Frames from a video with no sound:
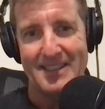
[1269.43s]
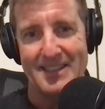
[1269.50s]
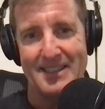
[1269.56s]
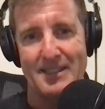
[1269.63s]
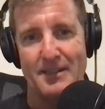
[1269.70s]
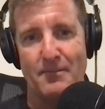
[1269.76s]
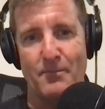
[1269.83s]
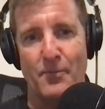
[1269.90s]

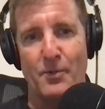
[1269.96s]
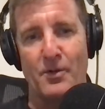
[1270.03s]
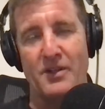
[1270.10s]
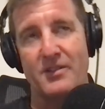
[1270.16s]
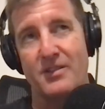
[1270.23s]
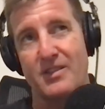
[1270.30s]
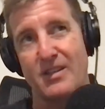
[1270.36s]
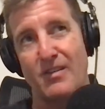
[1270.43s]

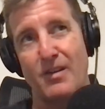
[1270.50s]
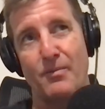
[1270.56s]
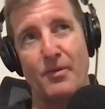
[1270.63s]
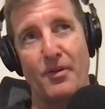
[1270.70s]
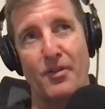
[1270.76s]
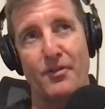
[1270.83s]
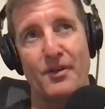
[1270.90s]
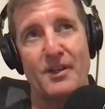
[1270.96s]
Whereas the
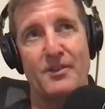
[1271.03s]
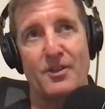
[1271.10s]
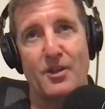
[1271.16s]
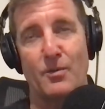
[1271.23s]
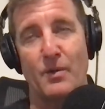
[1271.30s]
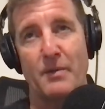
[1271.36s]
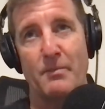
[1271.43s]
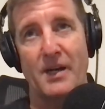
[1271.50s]
70.3s, you
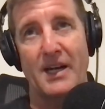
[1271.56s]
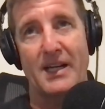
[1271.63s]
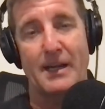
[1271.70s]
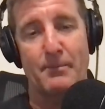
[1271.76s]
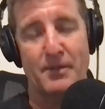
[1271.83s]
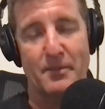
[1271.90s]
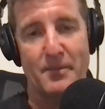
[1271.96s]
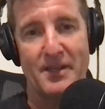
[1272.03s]
could win by a
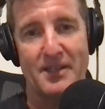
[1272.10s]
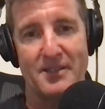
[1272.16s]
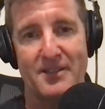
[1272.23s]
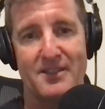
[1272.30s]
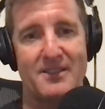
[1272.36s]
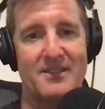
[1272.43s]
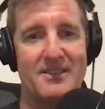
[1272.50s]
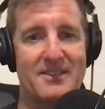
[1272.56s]
couple of
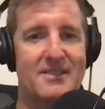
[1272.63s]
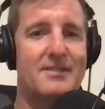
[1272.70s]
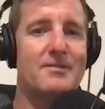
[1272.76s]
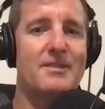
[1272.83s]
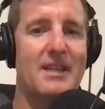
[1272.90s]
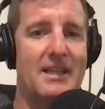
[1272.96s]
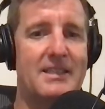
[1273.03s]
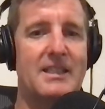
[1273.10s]
minutes, and
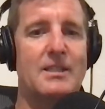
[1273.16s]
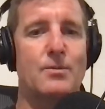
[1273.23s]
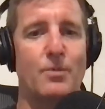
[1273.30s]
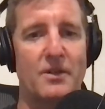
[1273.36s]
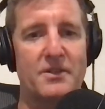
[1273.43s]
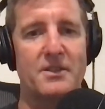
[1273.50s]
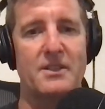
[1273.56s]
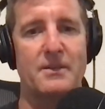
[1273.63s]
it just
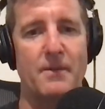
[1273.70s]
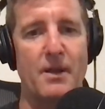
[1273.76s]
wasn't.